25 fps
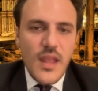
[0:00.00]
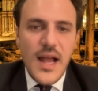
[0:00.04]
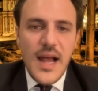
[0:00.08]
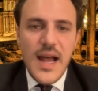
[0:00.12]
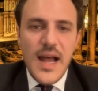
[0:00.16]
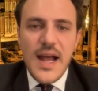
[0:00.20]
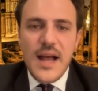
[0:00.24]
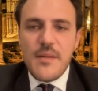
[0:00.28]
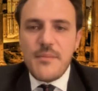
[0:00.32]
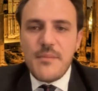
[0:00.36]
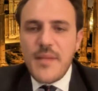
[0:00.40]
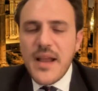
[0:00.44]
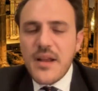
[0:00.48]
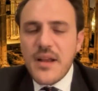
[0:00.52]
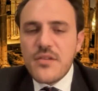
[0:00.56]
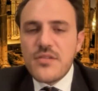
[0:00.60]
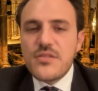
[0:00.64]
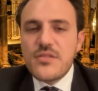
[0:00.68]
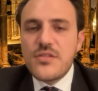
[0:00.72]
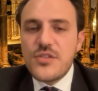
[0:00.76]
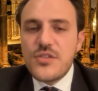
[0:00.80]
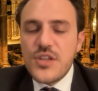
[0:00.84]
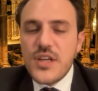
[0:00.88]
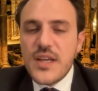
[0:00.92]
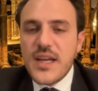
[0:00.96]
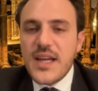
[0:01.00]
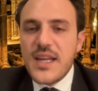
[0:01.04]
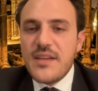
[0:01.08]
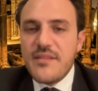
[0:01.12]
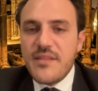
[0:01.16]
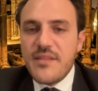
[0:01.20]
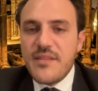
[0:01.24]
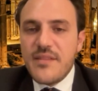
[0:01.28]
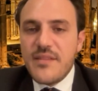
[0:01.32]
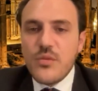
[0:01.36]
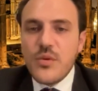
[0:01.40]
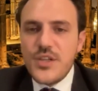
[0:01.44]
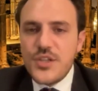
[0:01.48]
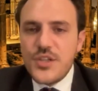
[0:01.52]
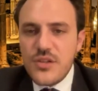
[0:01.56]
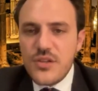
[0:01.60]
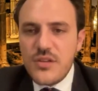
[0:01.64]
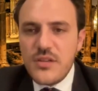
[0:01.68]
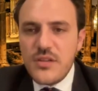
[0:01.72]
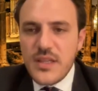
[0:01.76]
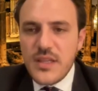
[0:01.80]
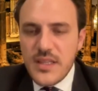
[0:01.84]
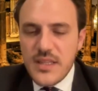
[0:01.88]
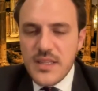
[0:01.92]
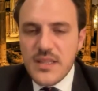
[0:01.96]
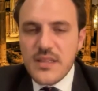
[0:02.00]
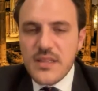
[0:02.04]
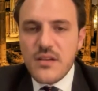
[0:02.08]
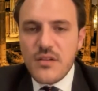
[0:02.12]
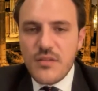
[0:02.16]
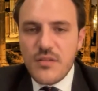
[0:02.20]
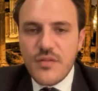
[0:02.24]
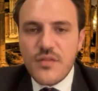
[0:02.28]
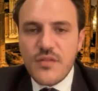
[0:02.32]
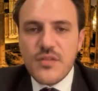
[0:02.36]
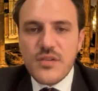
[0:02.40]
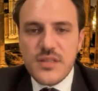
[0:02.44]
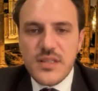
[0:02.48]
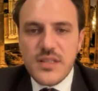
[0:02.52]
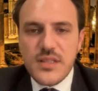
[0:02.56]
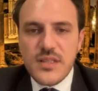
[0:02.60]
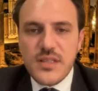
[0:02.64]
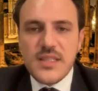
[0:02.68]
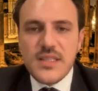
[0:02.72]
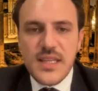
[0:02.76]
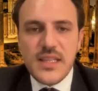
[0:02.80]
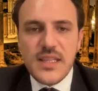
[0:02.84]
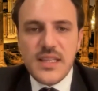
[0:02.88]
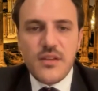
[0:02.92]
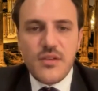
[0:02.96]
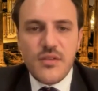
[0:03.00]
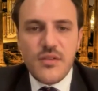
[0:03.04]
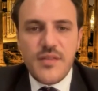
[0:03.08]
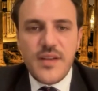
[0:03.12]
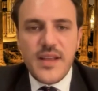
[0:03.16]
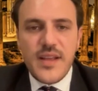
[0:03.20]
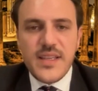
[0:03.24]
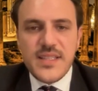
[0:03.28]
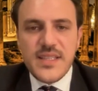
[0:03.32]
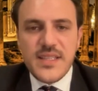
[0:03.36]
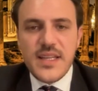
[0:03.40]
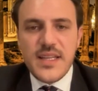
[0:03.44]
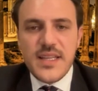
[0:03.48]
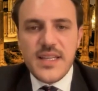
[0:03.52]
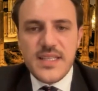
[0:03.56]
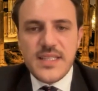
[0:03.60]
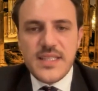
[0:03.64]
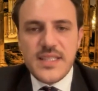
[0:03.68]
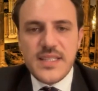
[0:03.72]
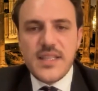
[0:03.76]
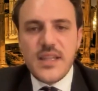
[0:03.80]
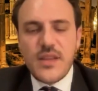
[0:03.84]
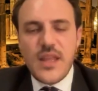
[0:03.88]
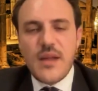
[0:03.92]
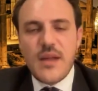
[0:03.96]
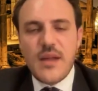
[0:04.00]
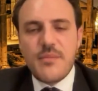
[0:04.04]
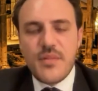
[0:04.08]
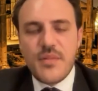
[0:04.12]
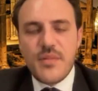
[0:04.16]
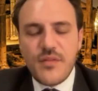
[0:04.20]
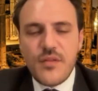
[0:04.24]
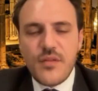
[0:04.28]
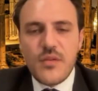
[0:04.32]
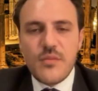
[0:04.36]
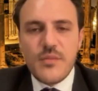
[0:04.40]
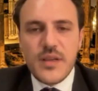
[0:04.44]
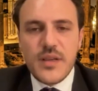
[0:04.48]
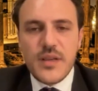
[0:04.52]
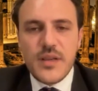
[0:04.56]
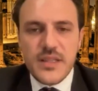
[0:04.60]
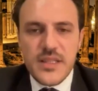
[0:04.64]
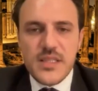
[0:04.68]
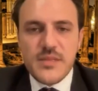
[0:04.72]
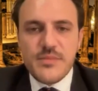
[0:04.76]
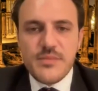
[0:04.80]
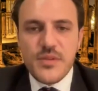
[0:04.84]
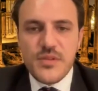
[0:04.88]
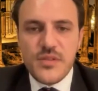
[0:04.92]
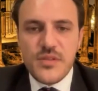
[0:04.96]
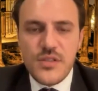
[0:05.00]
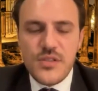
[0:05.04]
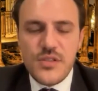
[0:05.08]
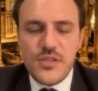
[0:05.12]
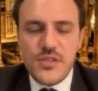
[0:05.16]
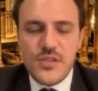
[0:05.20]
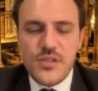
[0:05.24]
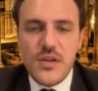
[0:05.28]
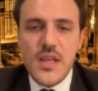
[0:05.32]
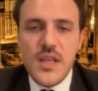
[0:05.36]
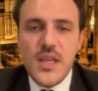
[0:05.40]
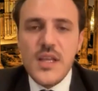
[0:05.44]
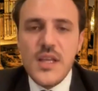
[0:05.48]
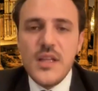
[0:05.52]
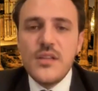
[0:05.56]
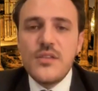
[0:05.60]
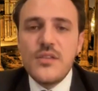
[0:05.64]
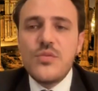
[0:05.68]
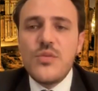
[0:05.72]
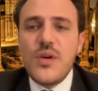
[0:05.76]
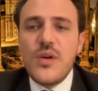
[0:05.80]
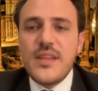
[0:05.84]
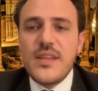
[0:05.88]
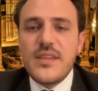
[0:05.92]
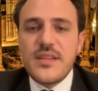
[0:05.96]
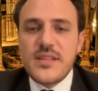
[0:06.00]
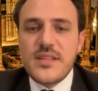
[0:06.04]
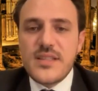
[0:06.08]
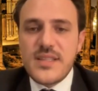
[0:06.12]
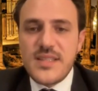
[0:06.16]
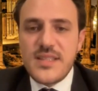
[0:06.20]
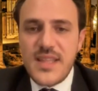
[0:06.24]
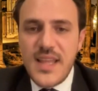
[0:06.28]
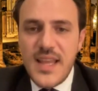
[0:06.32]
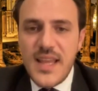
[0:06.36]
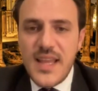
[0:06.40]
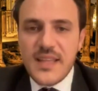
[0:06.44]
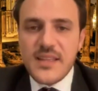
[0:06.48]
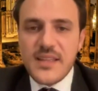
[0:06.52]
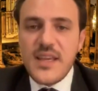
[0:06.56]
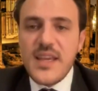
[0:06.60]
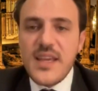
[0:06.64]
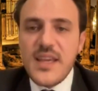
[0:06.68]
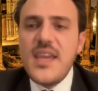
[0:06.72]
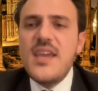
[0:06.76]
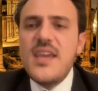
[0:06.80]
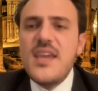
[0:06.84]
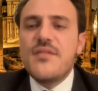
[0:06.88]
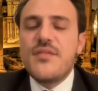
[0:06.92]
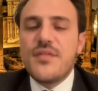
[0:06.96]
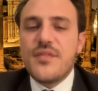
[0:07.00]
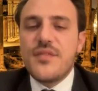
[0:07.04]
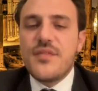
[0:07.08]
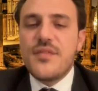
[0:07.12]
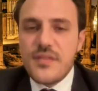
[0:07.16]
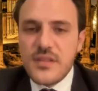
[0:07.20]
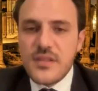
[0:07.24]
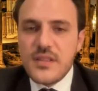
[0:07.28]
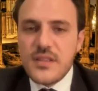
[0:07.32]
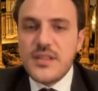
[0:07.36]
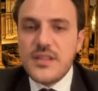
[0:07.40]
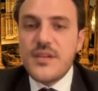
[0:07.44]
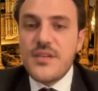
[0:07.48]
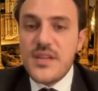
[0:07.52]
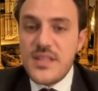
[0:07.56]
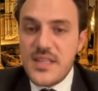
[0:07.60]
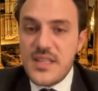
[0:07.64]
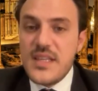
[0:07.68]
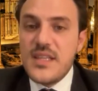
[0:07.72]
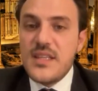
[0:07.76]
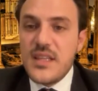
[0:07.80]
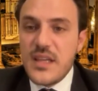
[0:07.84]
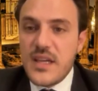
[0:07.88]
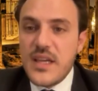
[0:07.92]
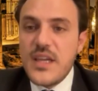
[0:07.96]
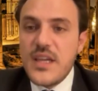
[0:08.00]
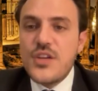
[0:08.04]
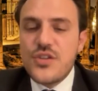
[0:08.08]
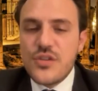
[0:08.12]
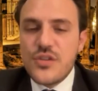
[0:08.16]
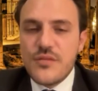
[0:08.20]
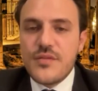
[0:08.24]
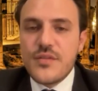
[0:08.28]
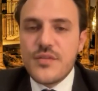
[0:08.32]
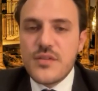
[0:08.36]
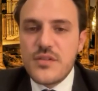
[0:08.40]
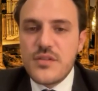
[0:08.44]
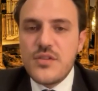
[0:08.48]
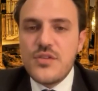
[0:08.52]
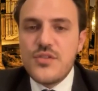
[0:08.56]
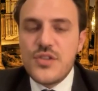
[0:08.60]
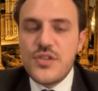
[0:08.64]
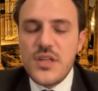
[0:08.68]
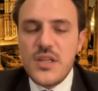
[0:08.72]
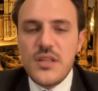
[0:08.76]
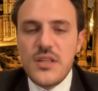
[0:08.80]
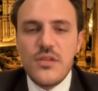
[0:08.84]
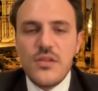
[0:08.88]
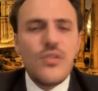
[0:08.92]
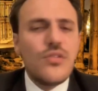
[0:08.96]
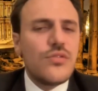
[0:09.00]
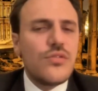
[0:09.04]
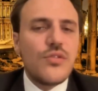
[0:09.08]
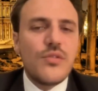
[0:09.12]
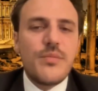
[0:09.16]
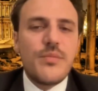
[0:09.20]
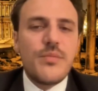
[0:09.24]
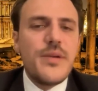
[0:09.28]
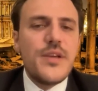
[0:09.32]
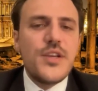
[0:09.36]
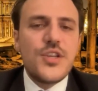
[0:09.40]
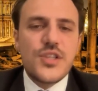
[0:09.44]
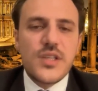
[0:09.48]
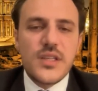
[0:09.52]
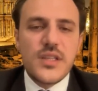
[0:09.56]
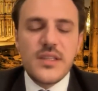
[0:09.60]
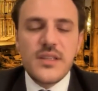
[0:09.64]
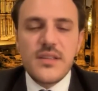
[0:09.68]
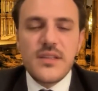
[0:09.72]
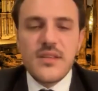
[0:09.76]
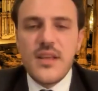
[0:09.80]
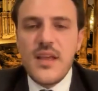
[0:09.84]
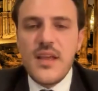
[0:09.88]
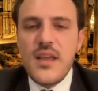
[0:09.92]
uh, microsurgical evaluation in, of course, in center of excellence that are performing this procedure to understand if there is indication for surgery. Not all patients